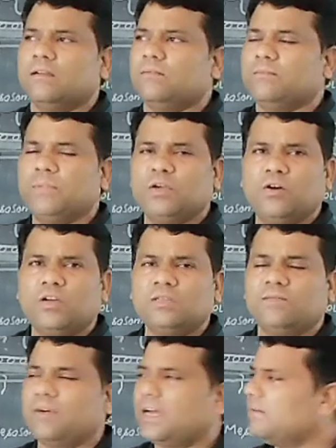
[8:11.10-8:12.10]

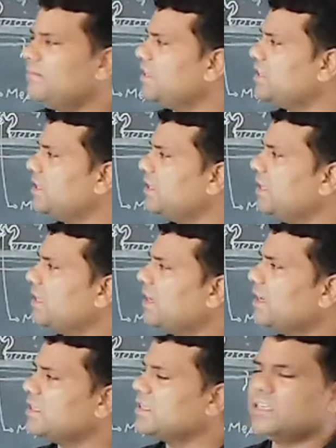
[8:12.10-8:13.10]
Because why we see the
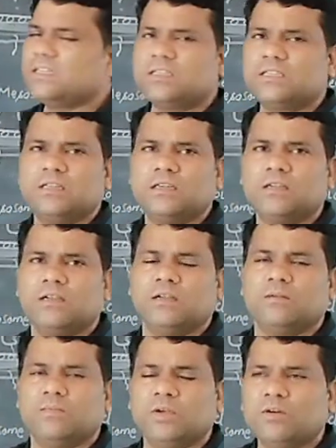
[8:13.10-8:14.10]
characteristics?
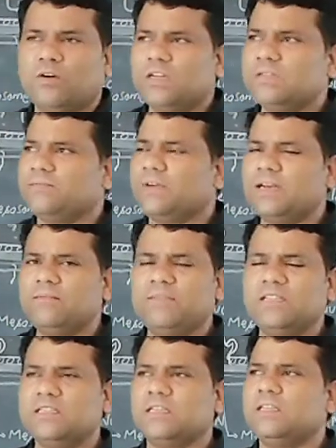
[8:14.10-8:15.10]
Because when we
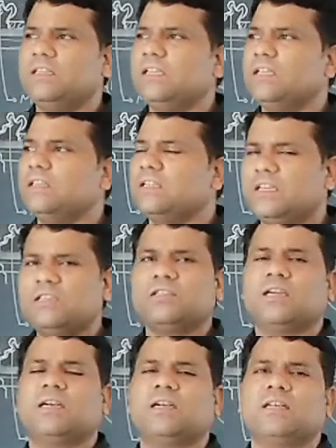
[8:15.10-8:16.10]
see these
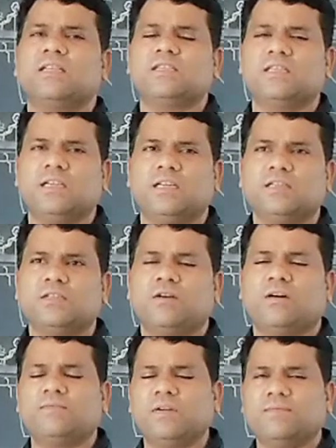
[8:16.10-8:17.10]
characteristics
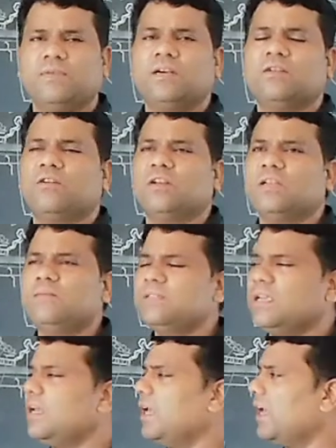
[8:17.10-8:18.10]
of different
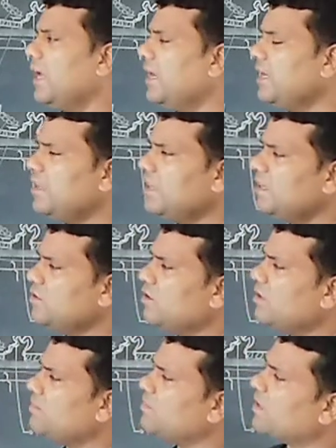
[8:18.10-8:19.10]
organisms and these
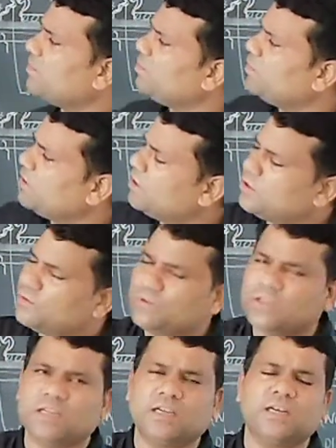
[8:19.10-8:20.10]
organisms are put into
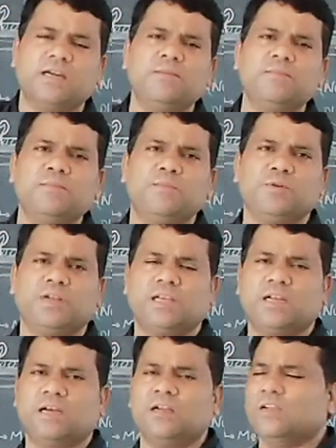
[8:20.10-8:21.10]
the kingdom
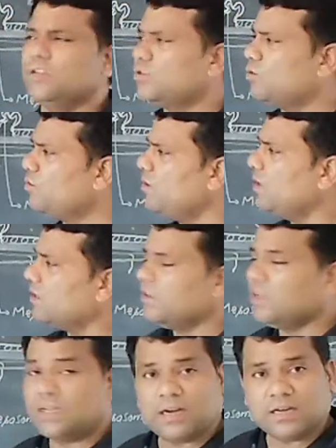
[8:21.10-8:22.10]
Monera. So the
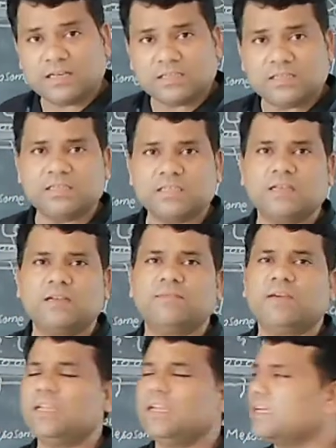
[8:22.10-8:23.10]
characteristics are
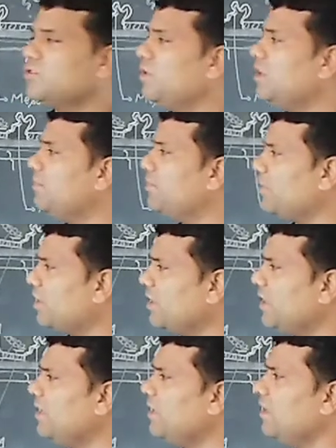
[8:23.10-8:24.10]
very actually
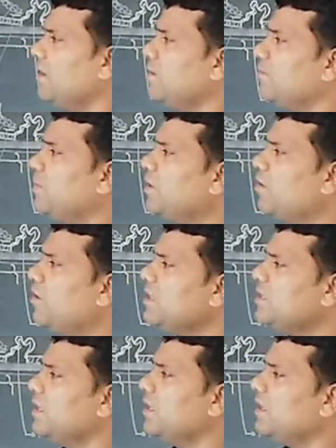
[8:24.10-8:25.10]
important,
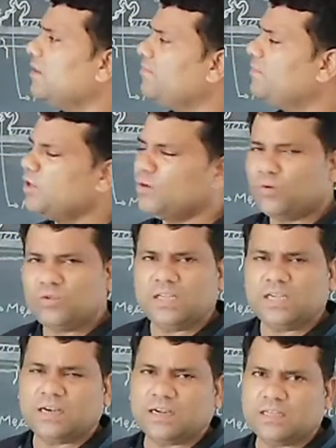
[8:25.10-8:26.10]
because if we know
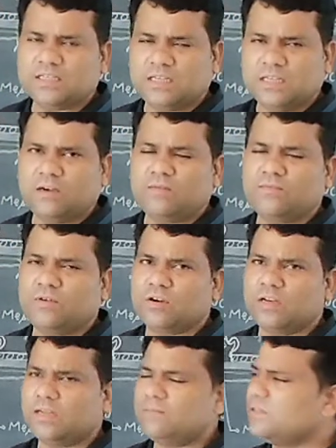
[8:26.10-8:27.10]
the characteristic of
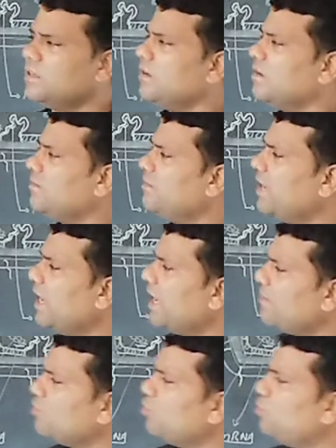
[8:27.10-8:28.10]
organisms, we have to